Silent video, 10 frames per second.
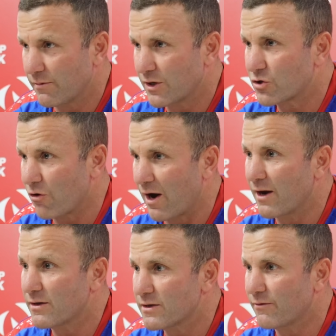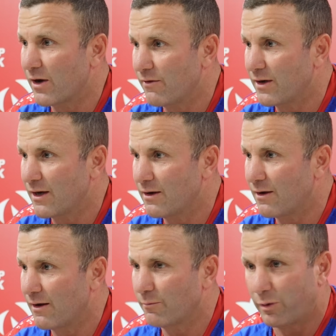the Australians, if he did
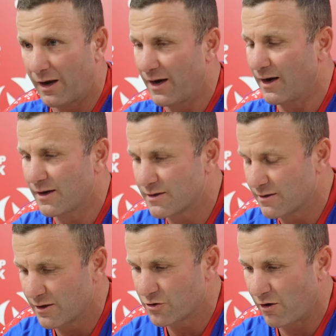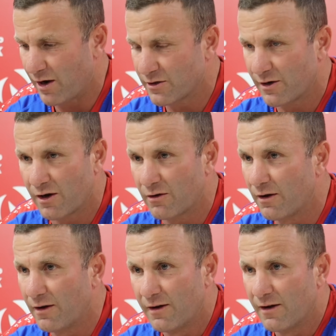play against the Australians, I know
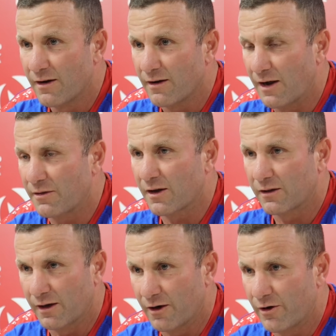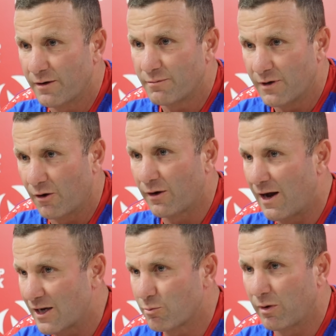Nathan Cleary, on
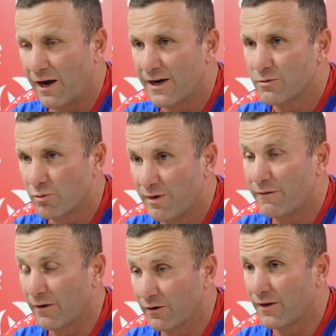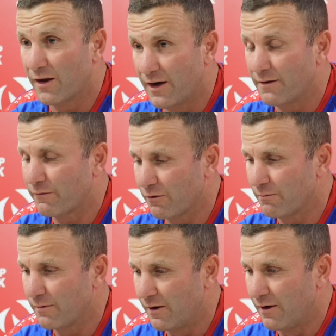last plays would be feeling the heat
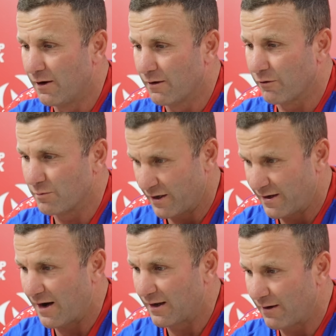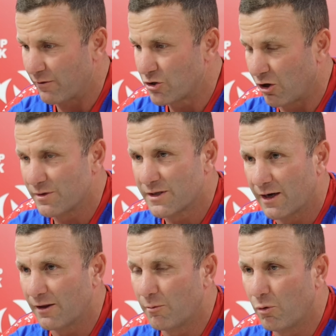from Dean Hadley every time he's
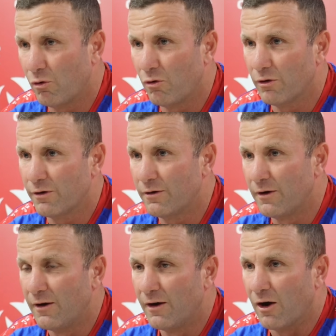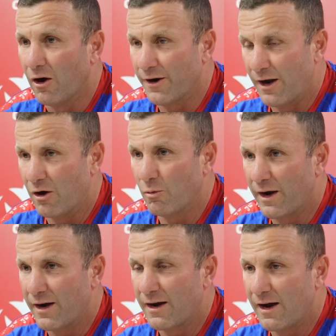kicking the ball. And I know
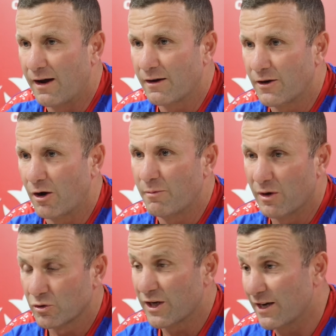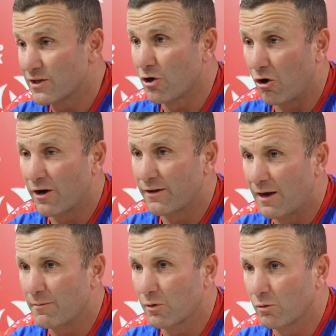when, middles are getting tired in
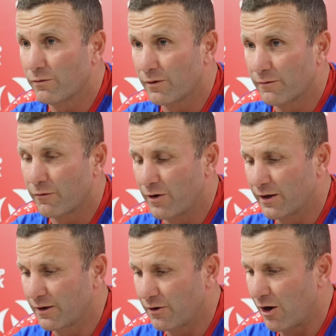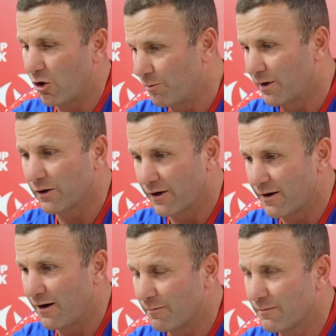that middle for England, I know who'd be
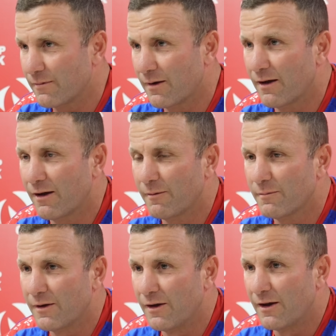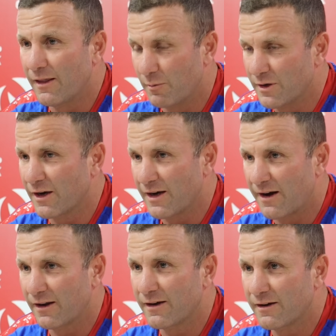cleaning up. It'd be Dean
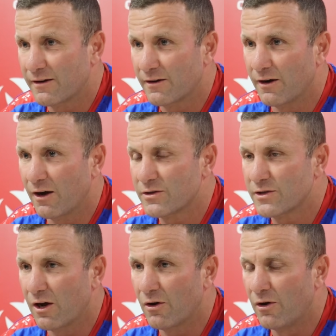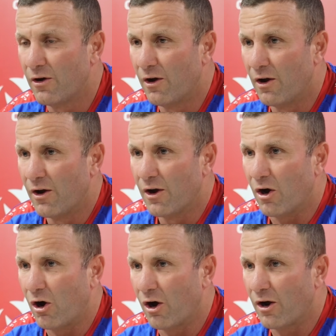Hadley, so
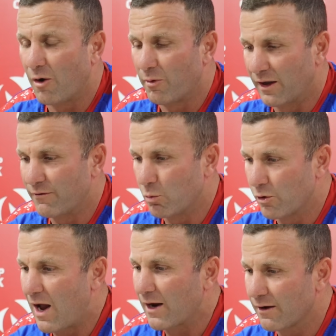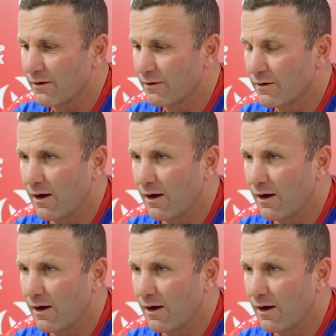I believe he would hack it.